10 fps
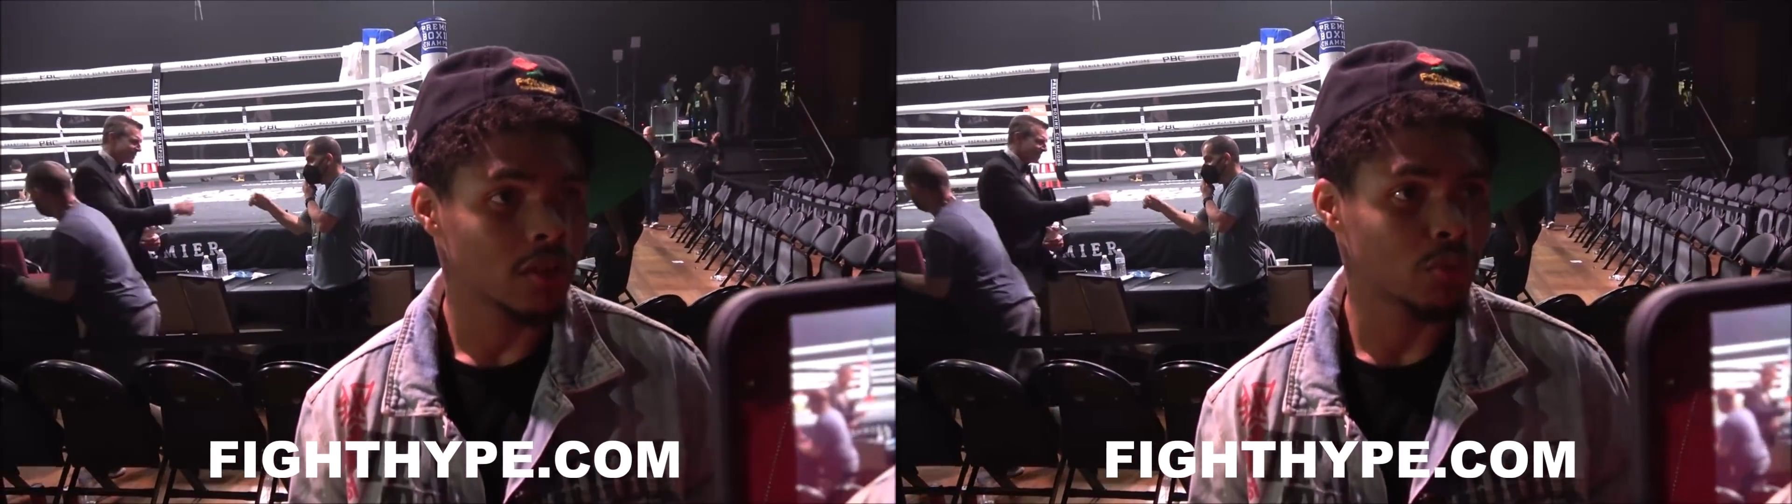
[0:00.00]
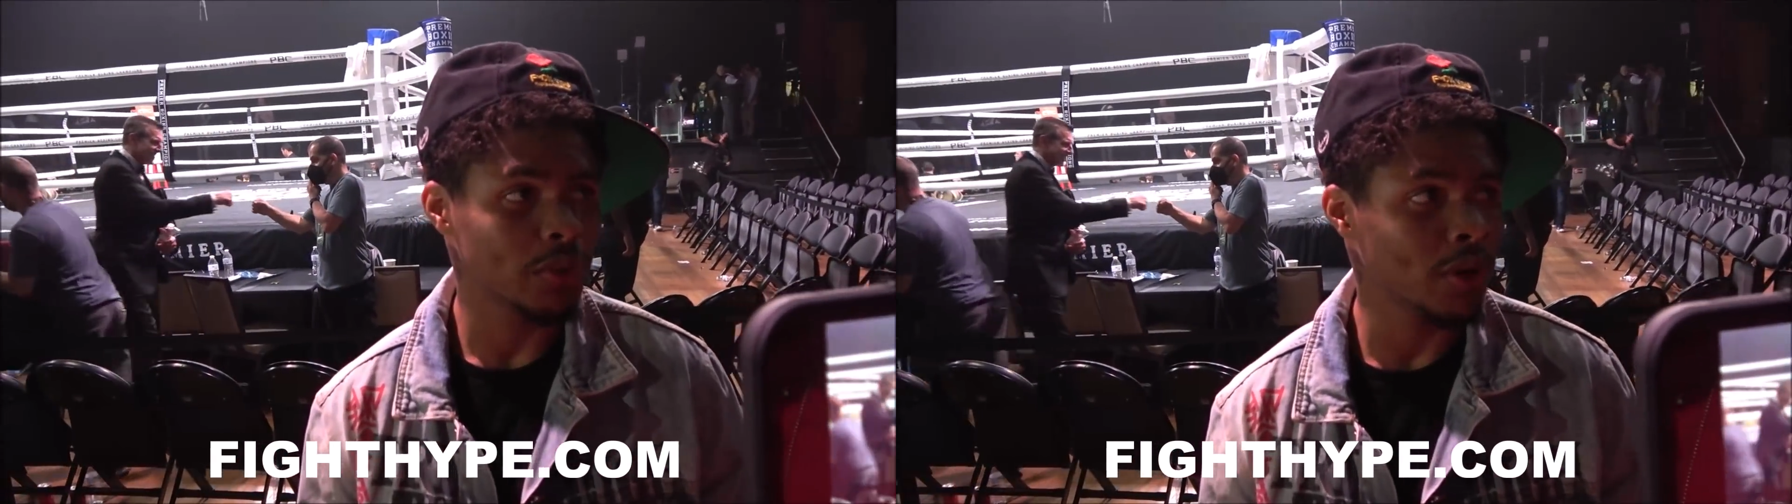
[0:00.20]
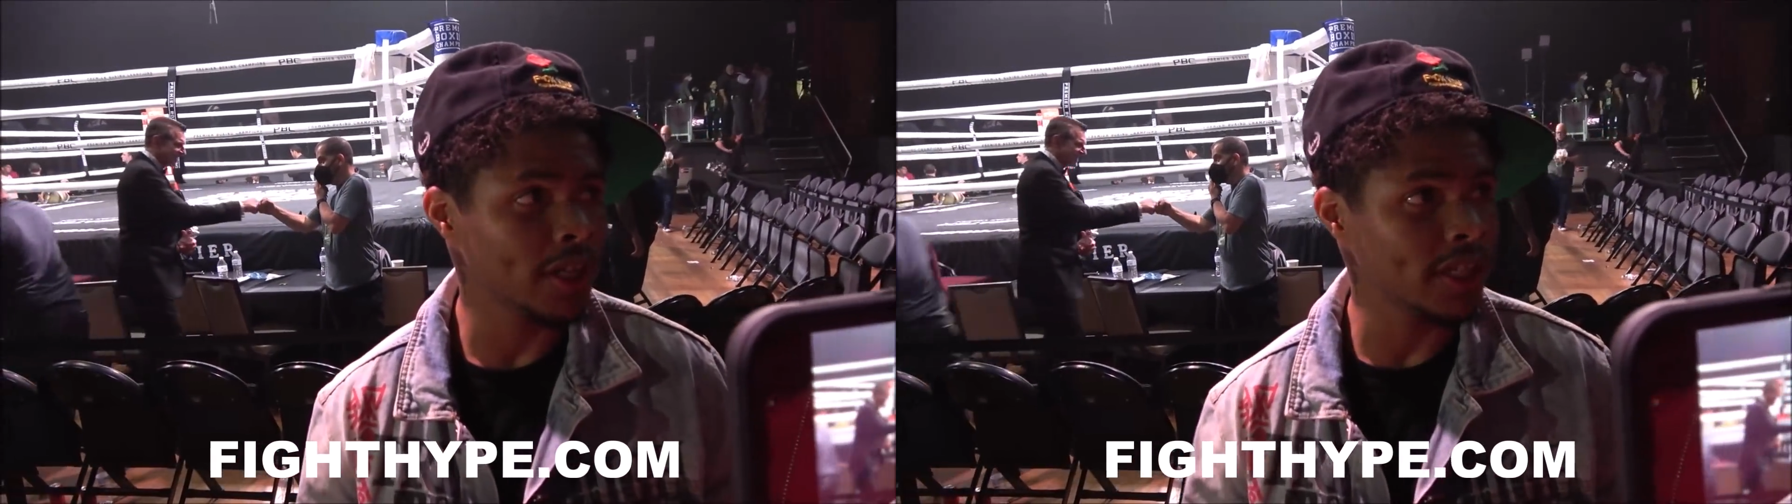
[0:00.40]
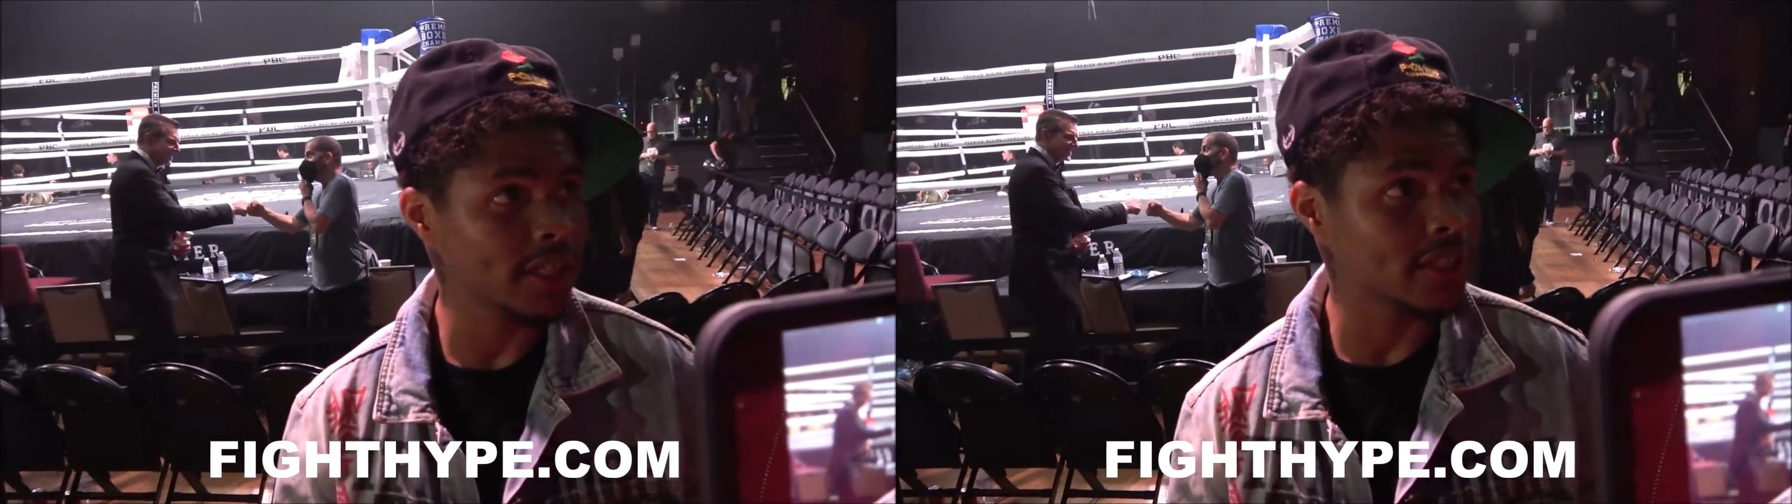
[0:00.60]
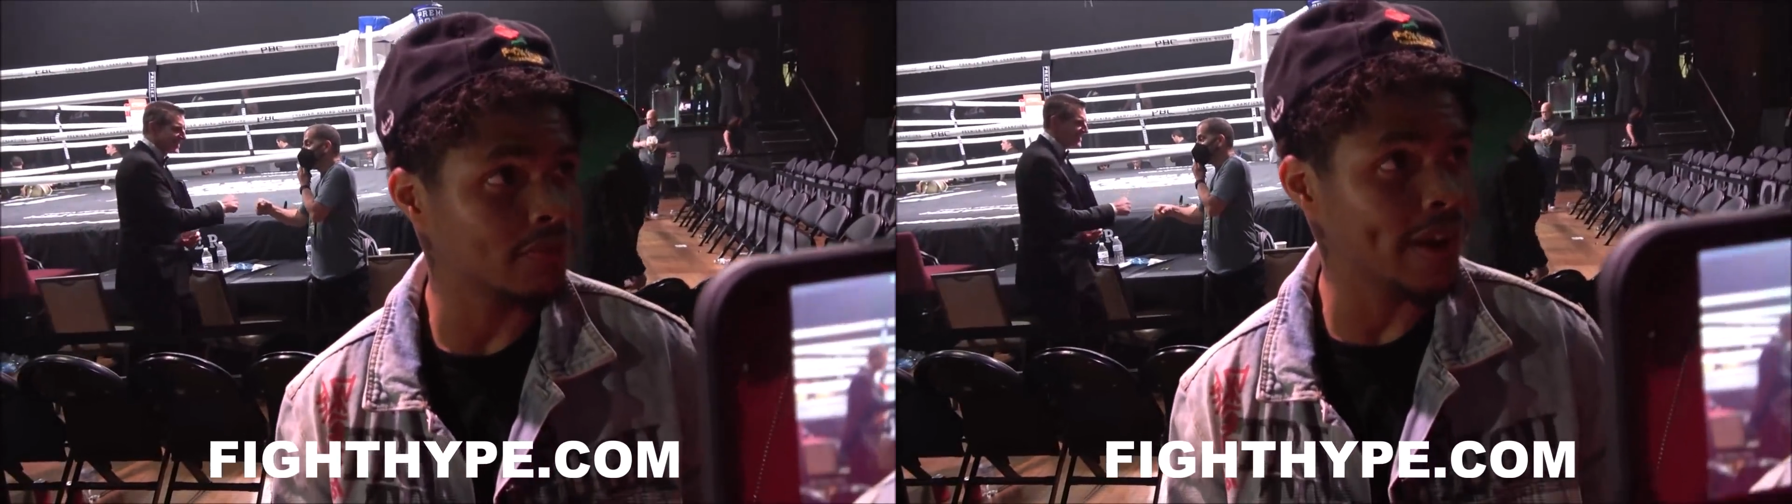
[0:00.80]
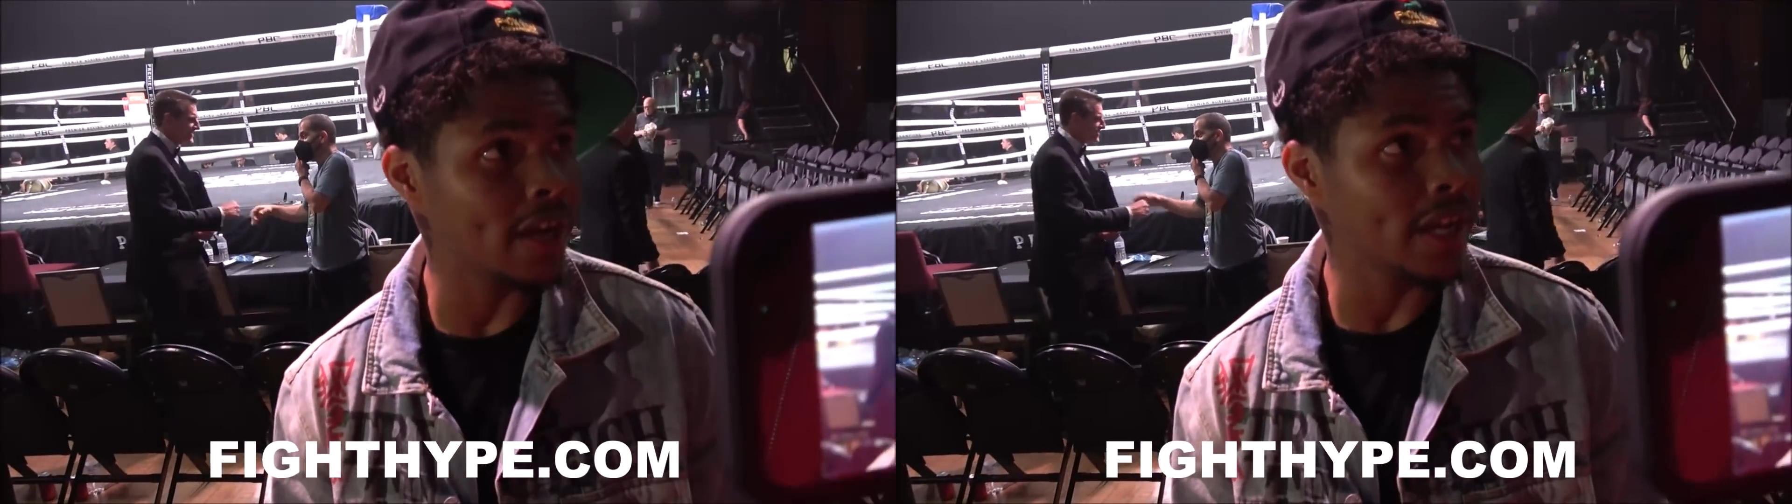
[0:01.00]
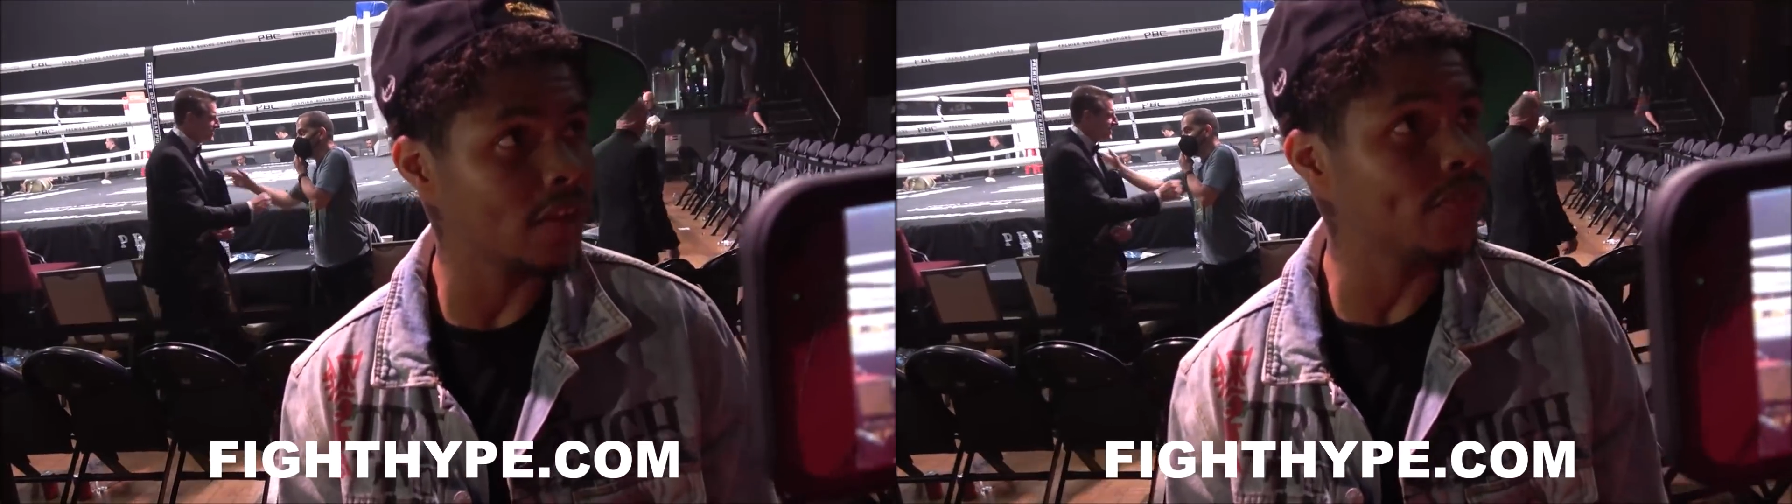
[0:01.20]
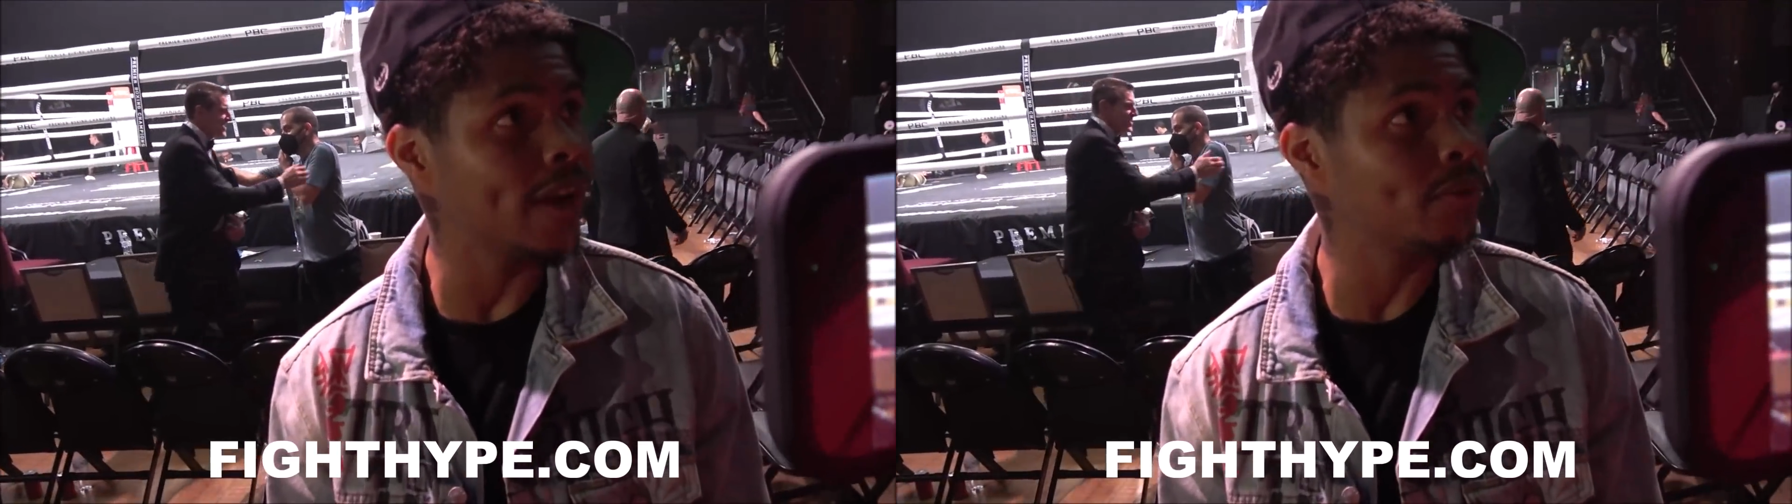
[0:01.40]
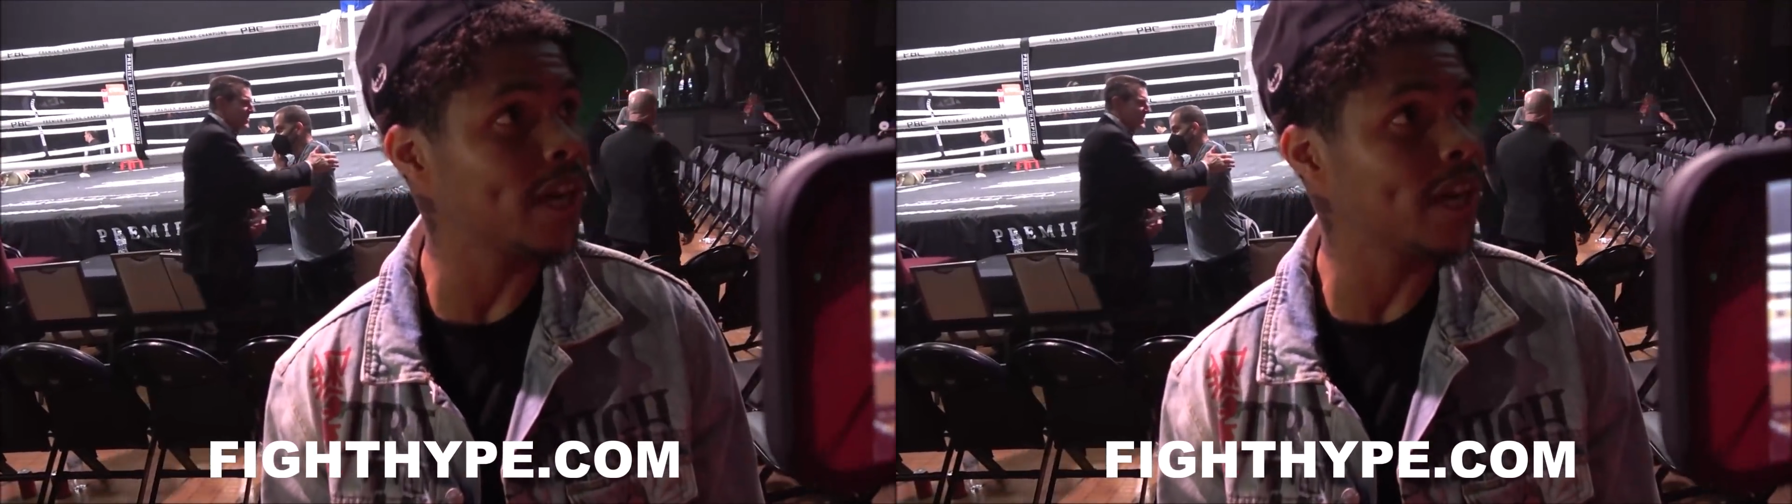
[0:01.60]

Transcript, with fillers: we wanted this Valdez fight,